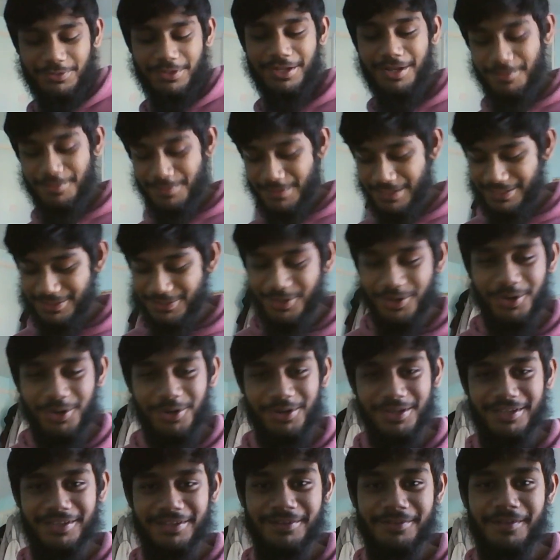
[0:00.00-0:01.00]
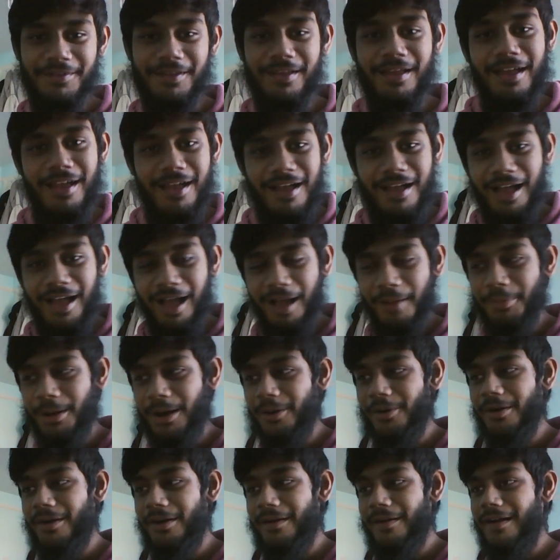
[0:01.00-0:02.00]
going to be talking
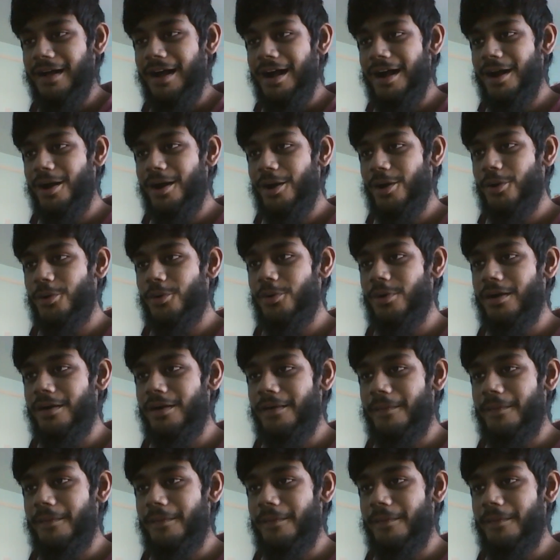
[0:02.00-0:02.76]
about how